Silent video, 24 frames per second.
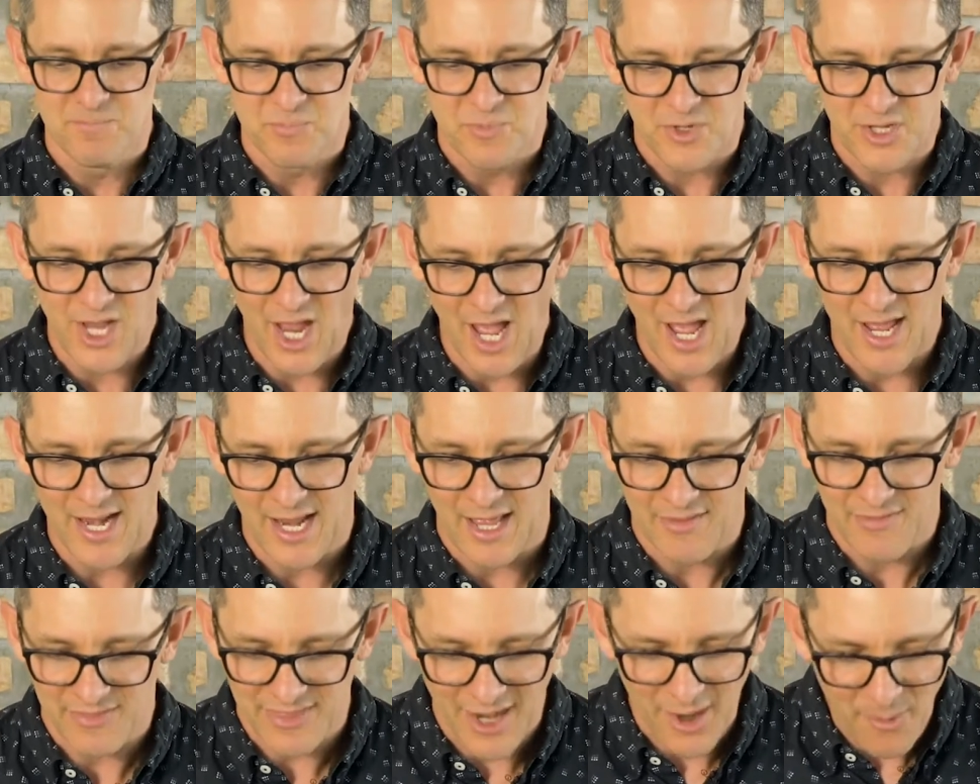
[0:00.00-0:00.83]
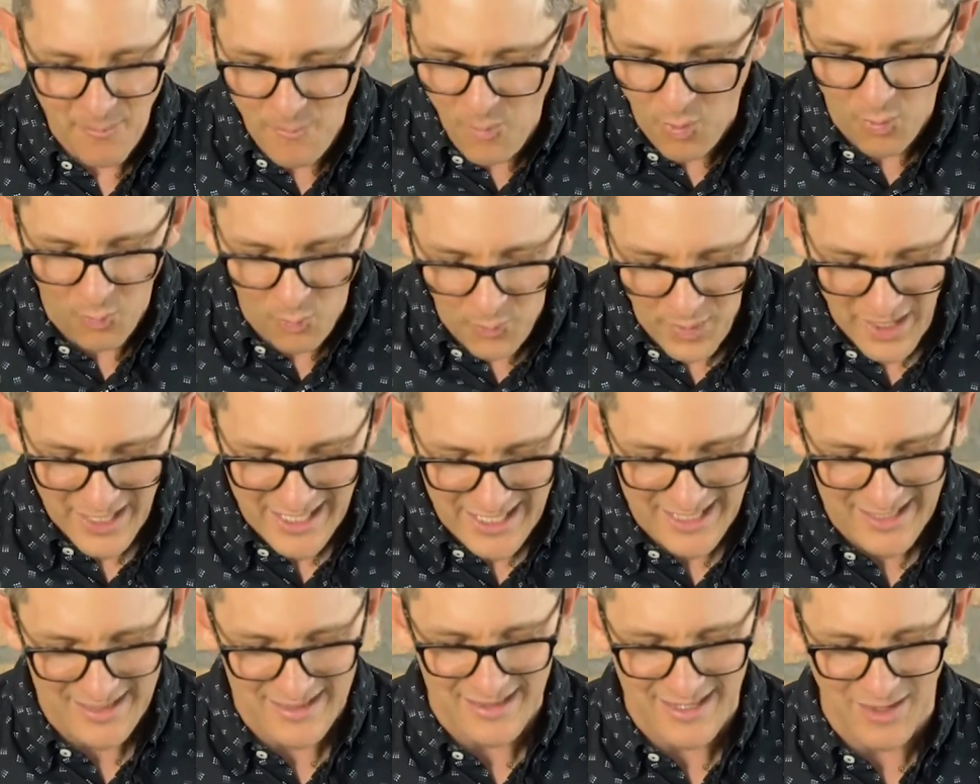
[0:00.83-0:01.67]
God, they're more
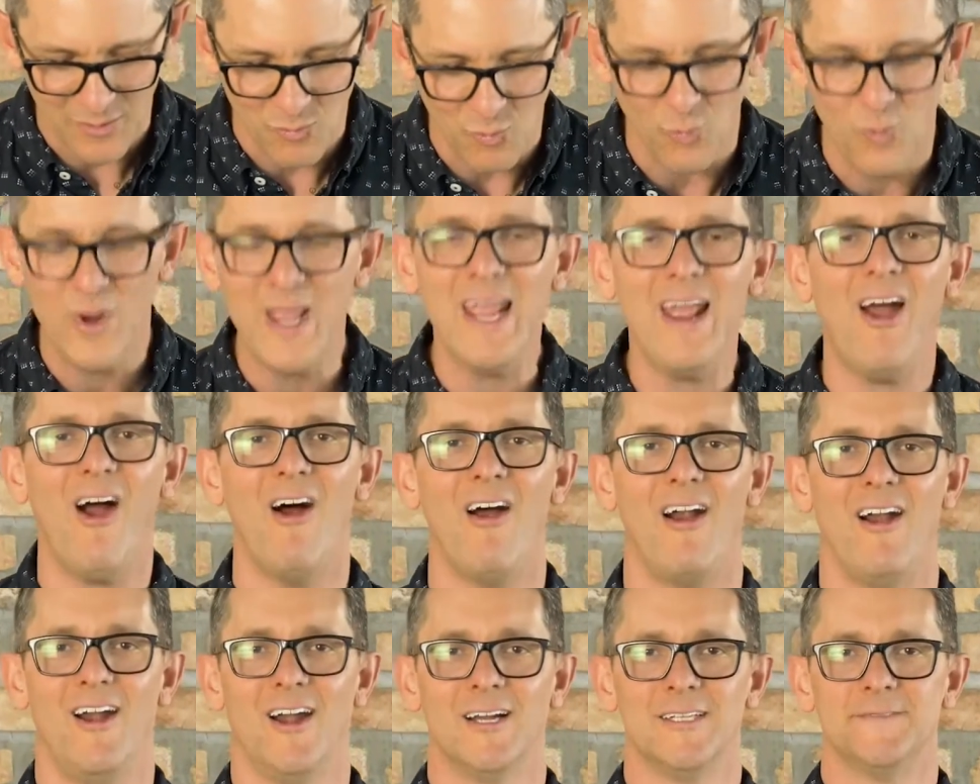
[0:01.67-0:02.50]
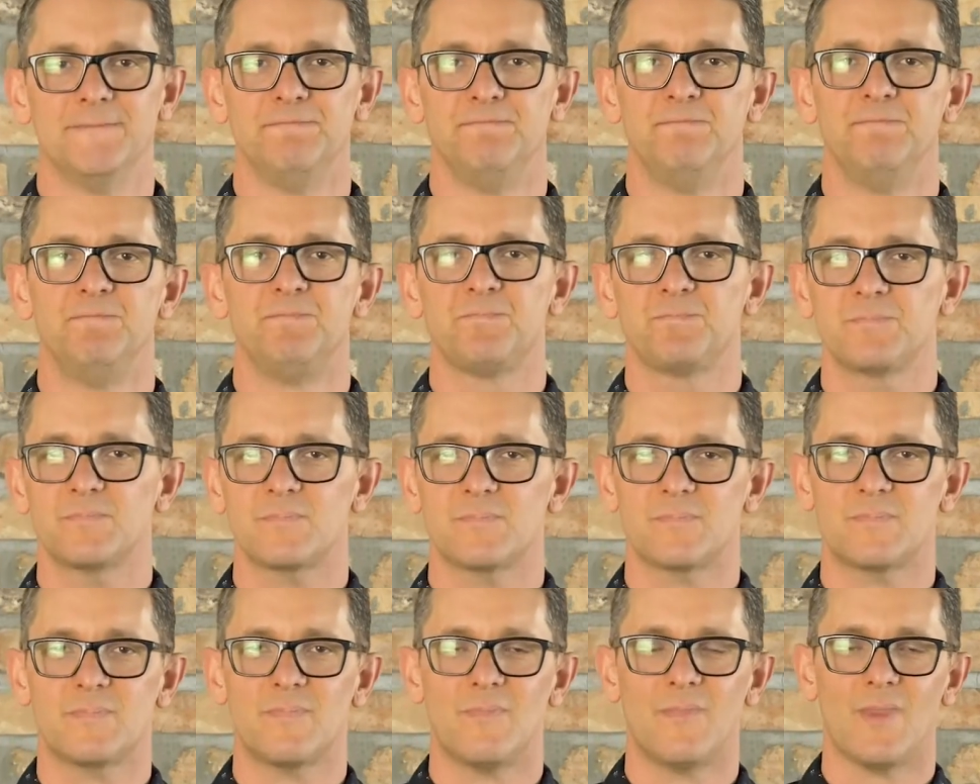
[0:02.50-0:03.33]
wicked than we are.
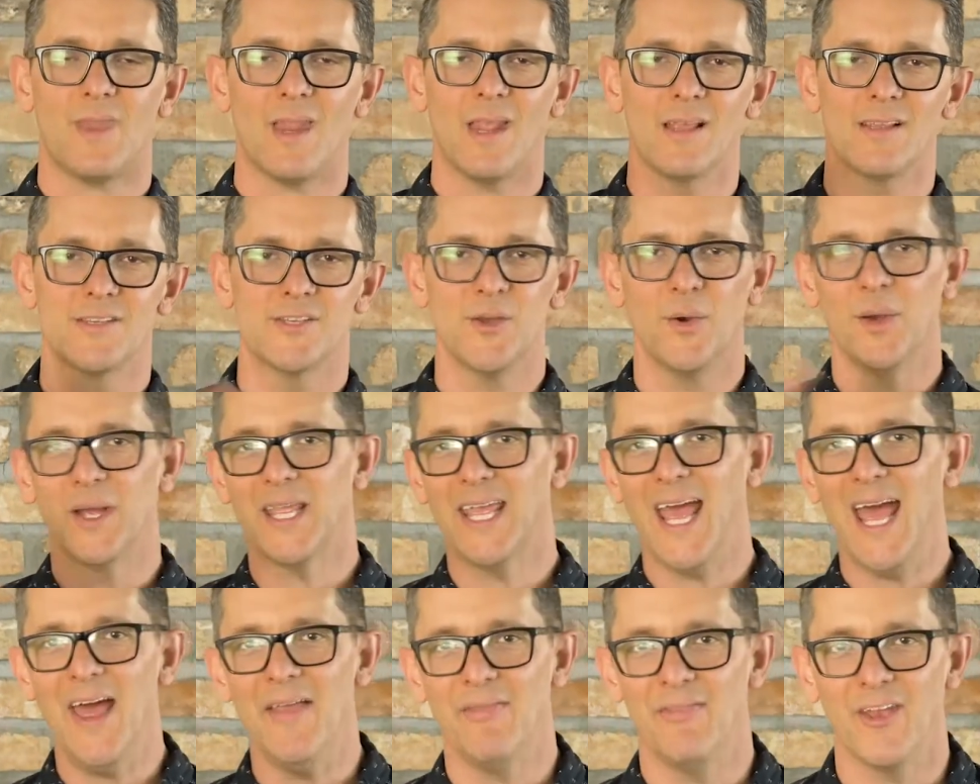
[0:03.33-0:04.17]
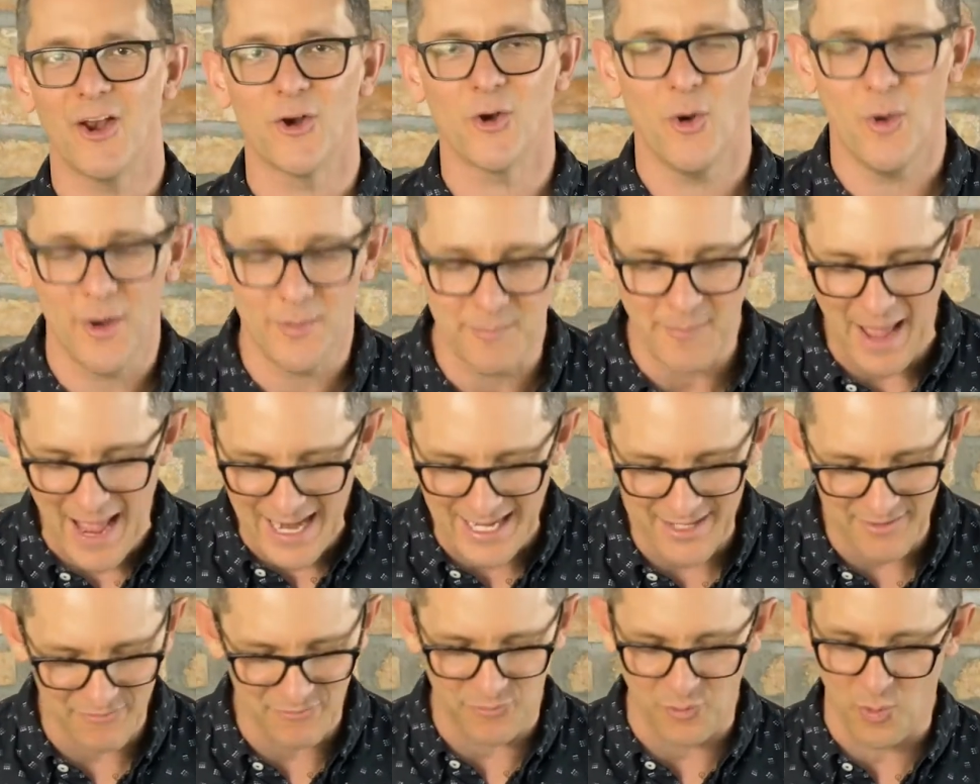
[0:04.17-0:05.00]
So again, they're going
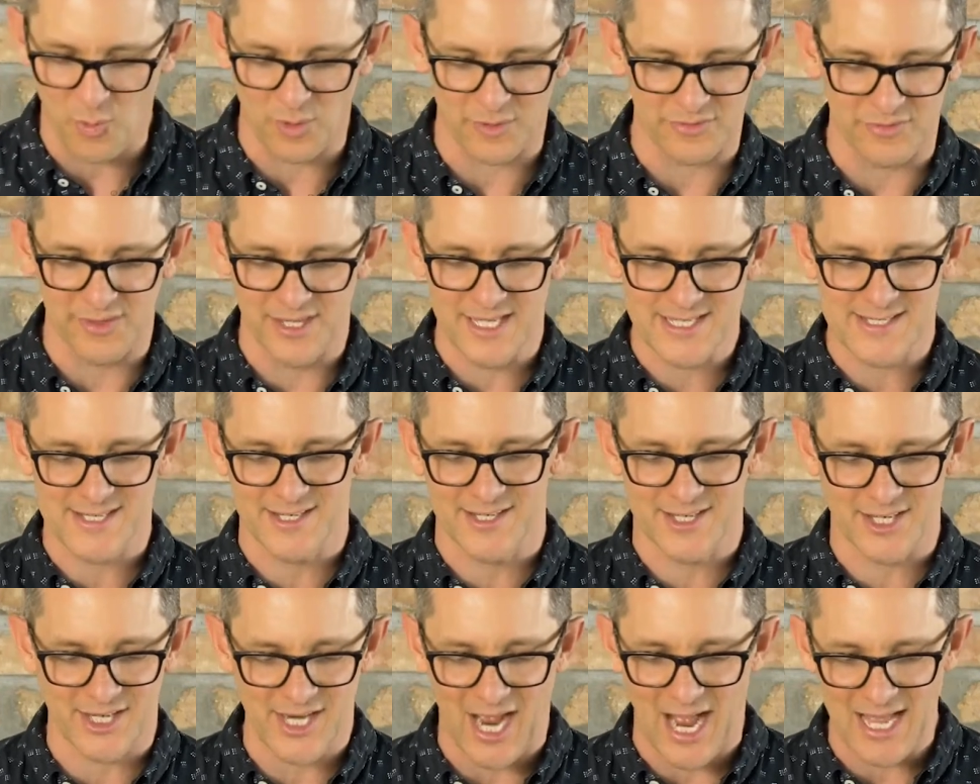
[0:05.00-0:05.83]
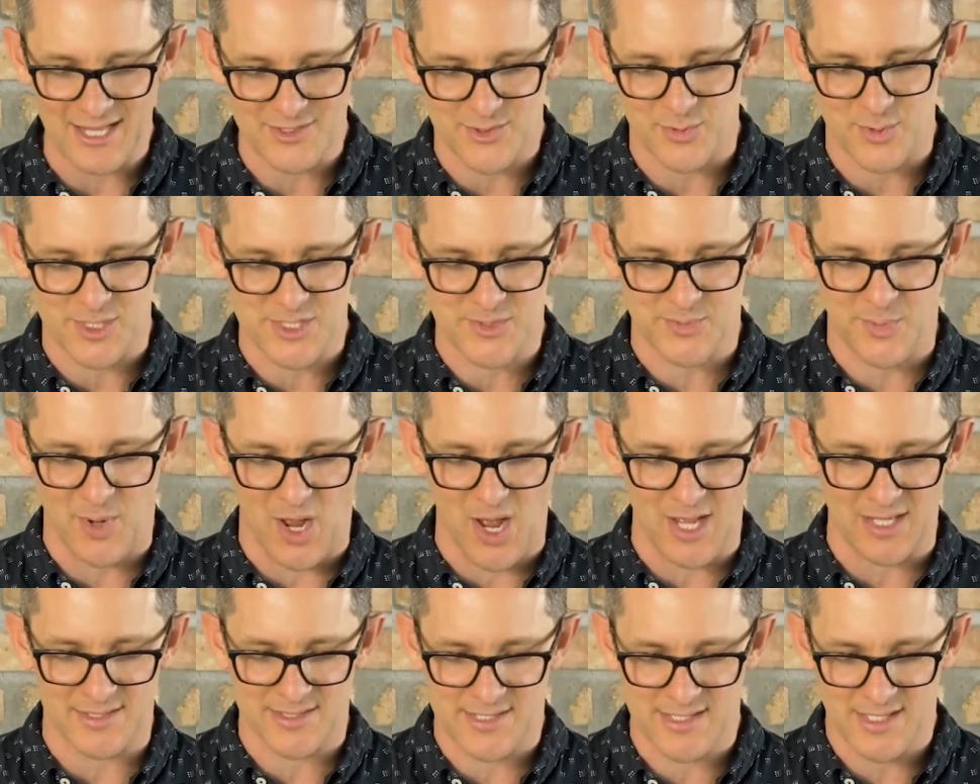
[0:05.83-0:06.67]
back and forth. Listen to God's
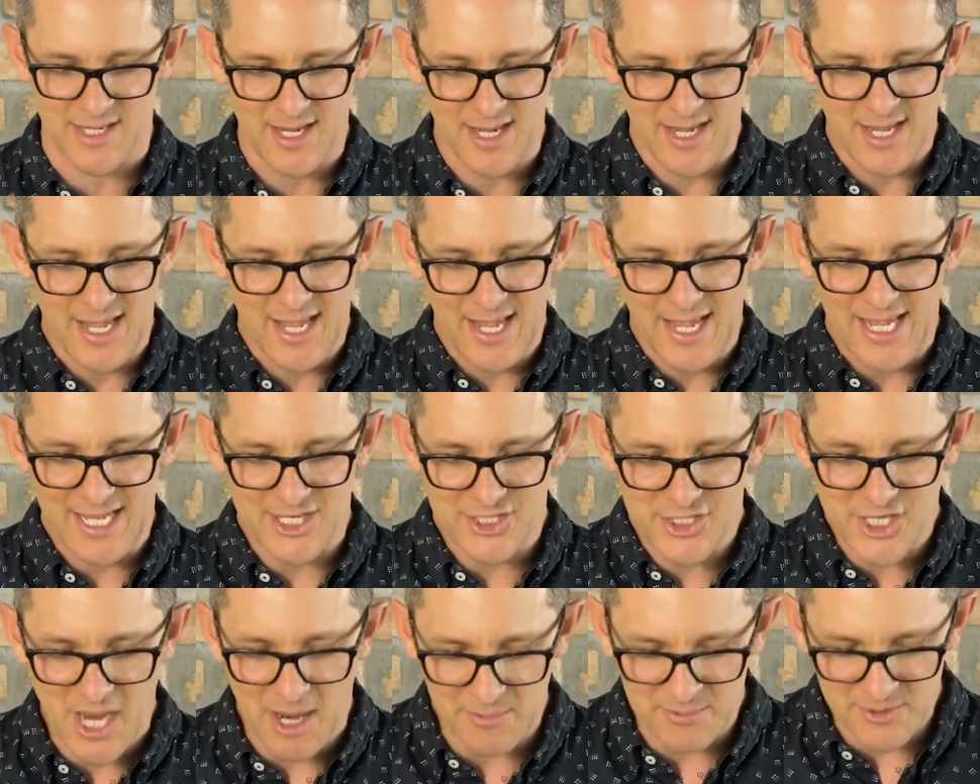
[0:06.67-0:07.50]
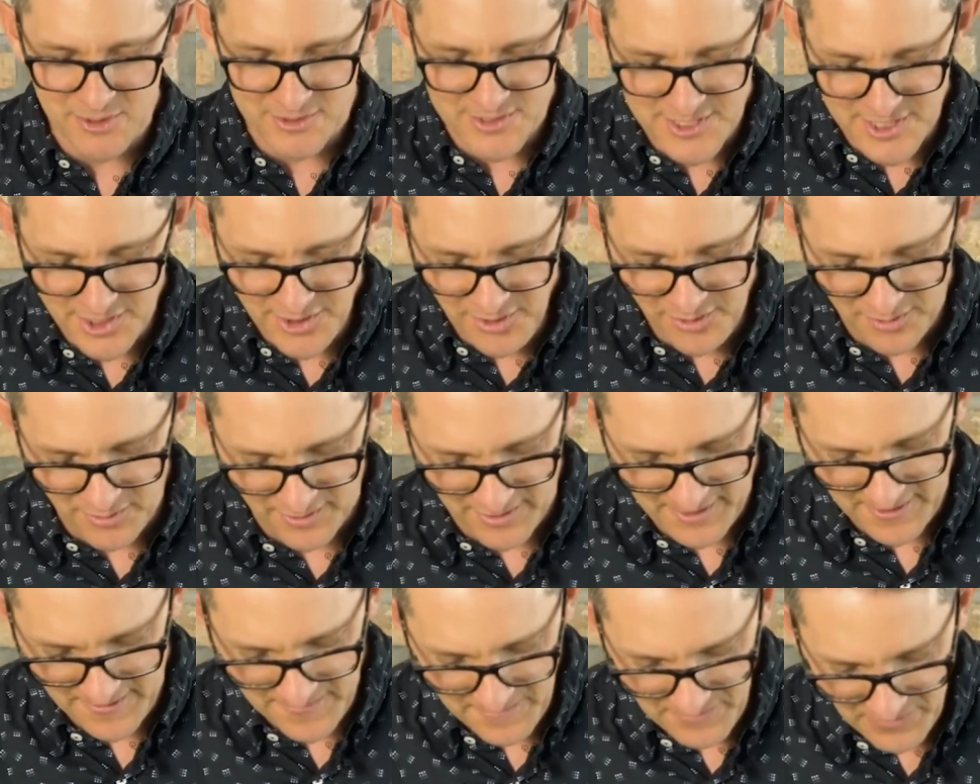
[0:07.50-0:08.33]
response in chapter
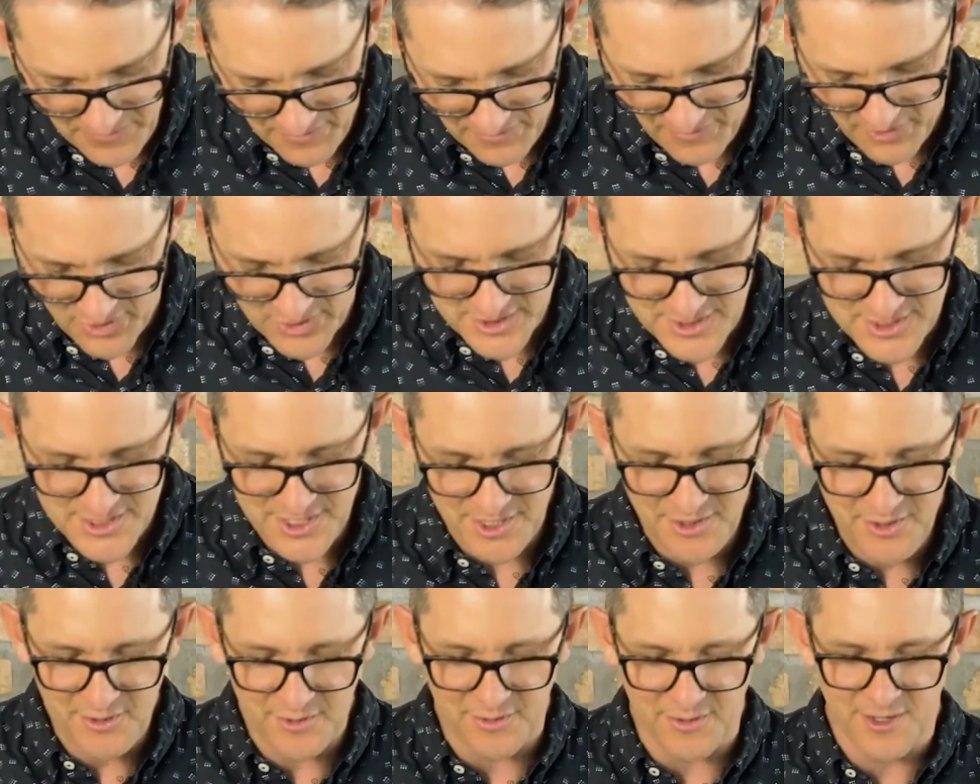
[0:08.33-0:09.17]
2, verse 2.